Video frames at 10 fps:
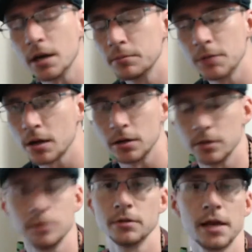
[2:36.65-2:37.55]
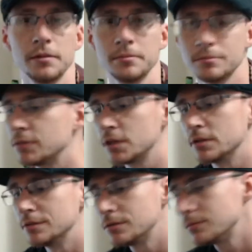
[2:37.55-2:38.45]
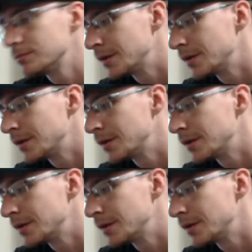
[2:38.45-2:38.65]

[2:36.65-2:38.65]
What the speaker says: I'm not going to do that, because,